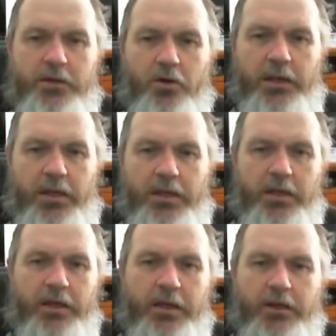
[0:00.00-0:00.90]
okay,
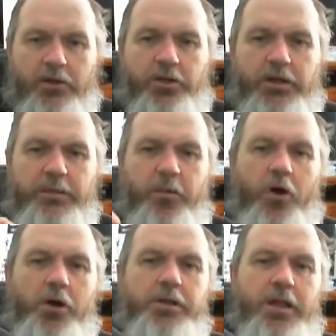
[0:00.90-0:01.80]
the
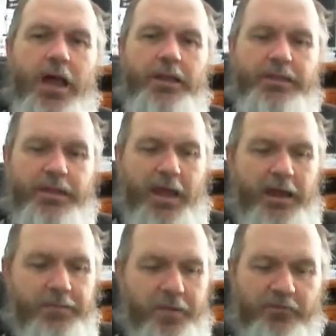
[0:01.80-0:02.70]
keyboard, and
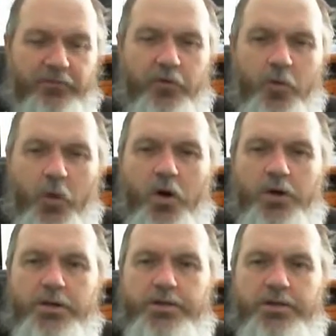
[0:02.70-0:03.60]
type a few
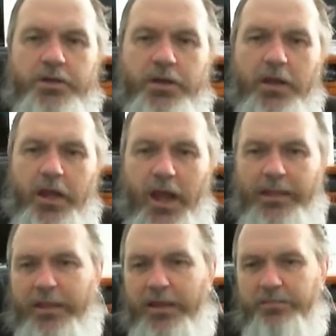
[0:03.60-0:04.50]
words,
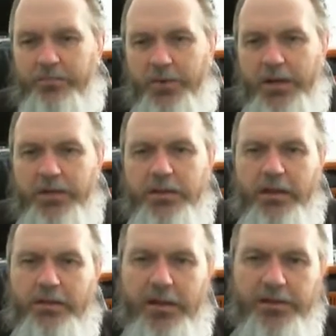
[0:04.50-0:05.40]
and then print,
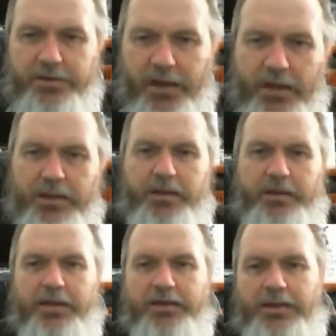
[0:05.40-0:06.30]
and then sign, and
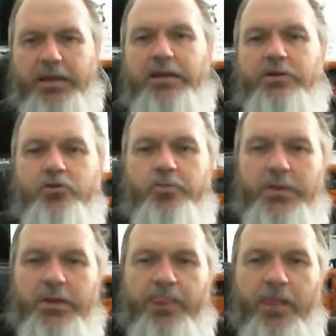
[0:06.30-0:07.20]
then send it to
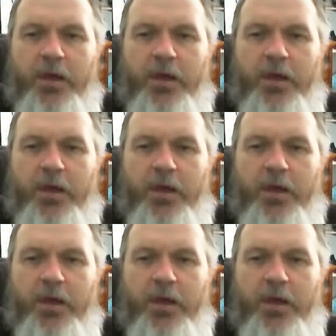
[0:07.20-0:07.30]
me.